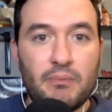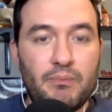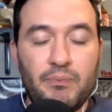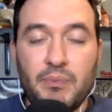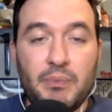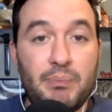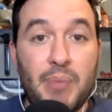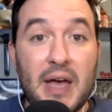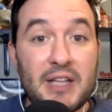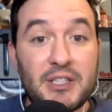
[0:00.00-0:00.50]

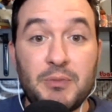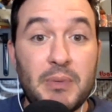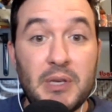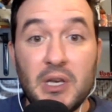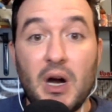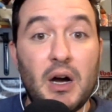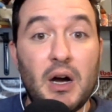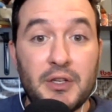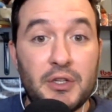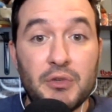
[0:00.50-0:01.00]
That's
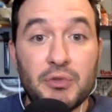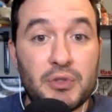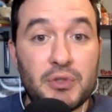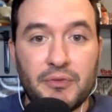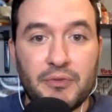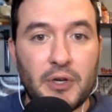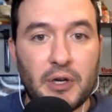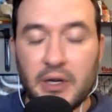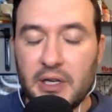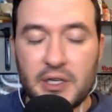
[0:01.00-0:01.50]
beyond Yusuf
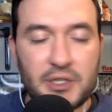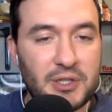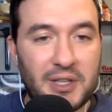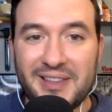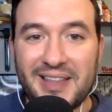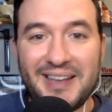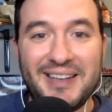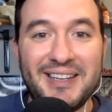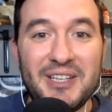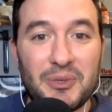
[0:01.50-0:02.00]
Nurkic. Like
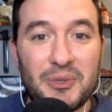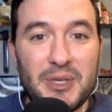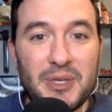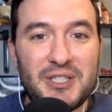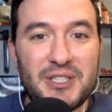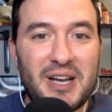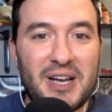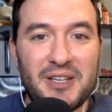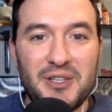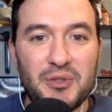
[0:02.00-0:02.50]
they need to
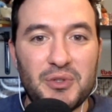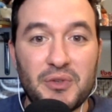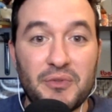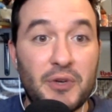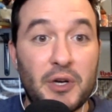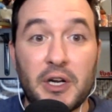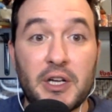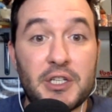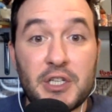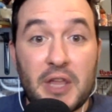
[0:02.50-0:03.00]
re-sign Yusuf
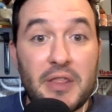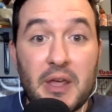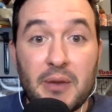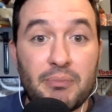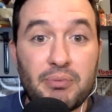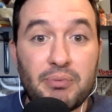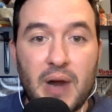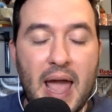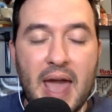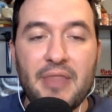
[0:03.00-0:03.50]
Nurkic
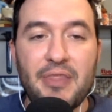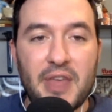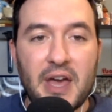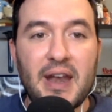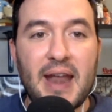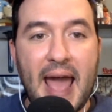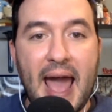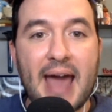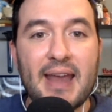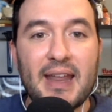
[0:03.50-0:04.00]
and then
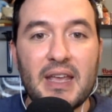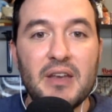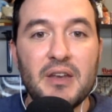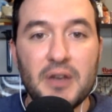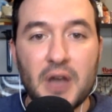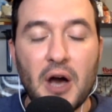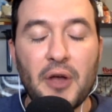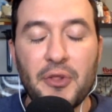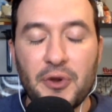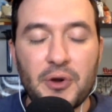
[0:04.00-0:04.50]
add
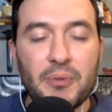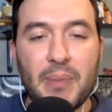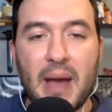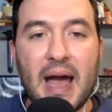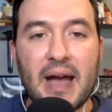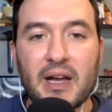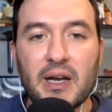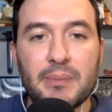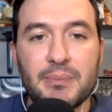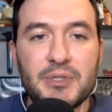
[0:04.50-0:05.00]
another
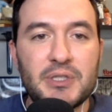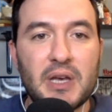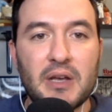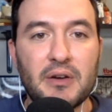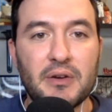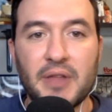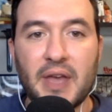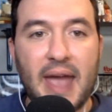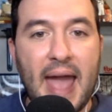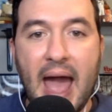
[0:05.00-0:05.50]
backup
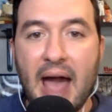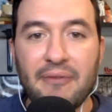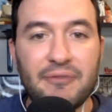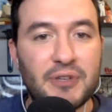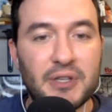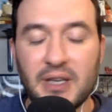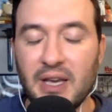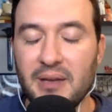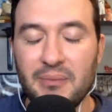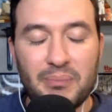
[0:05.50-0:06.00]
center. They have
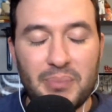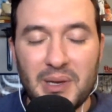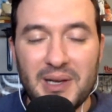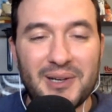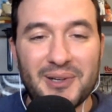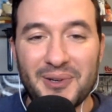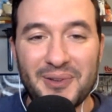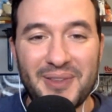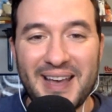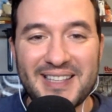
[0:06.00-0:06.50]
to get
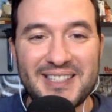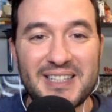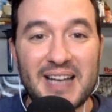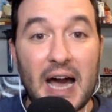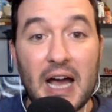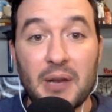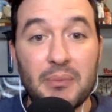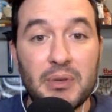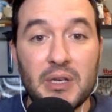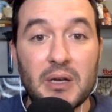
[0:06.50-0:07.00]
bigger. That's
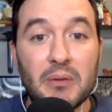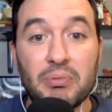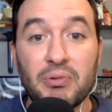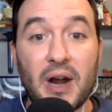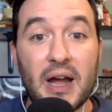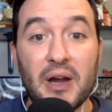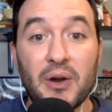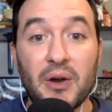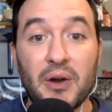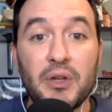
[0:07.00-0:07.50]
got to be a
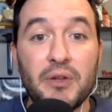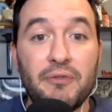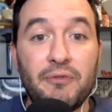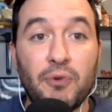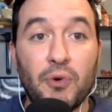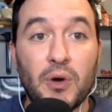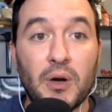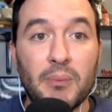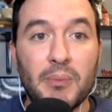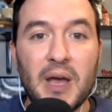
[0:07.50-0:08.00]
priority
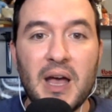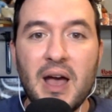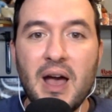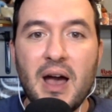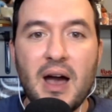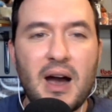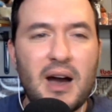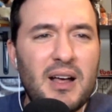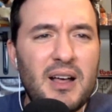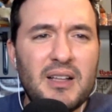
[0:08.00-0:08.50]
for them.
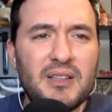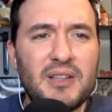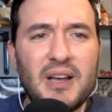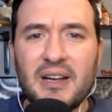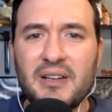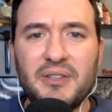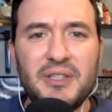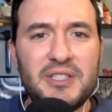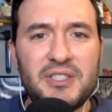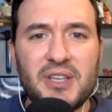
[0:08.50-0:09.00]

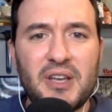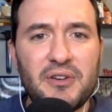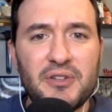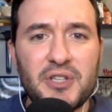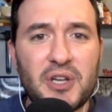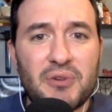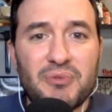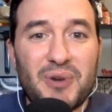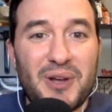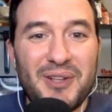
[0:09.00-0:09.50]
Luckily, centers
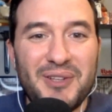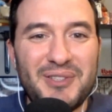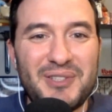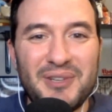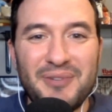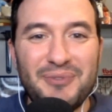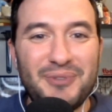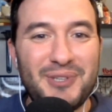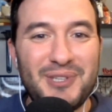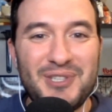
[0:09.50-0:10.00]
are
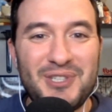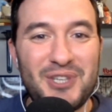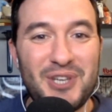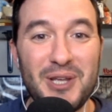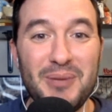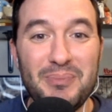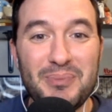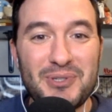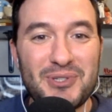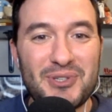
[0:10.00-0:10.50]
relatively
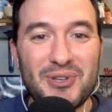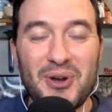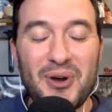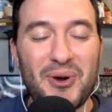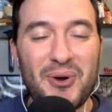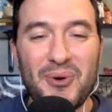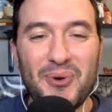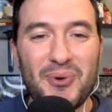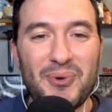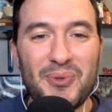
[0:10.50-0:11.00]
cheap,
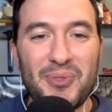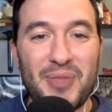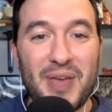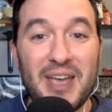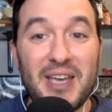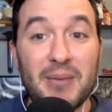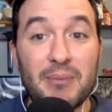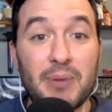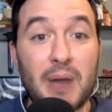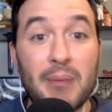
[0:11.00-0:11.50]
so they
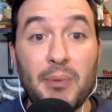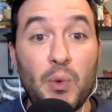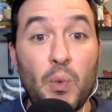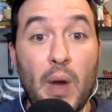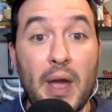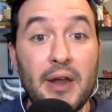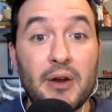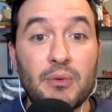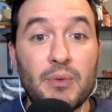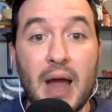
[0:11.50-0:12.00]
can probably
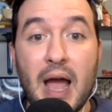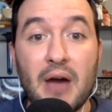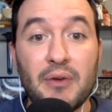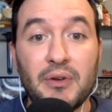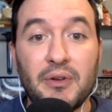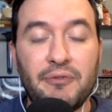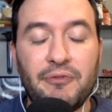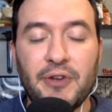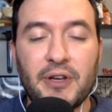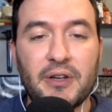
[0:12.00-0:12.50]
wait around
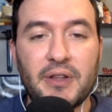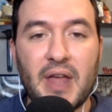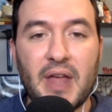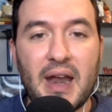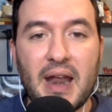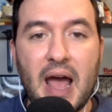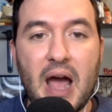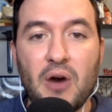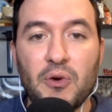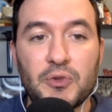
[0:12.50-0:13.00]
and figure that
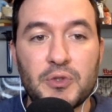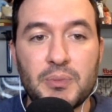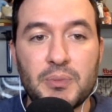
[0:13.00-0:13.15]
out.